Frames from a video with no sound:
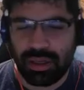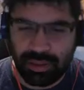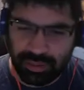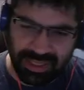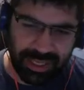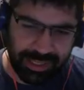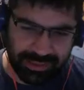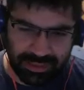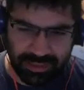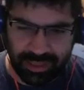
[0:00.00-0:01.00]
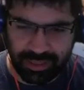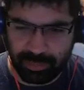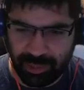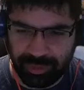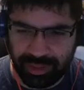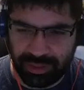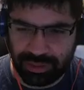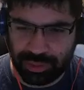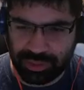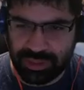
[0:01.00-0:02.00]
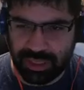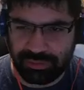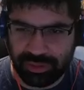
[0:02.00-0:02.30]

Yeah, actually, like maybe use that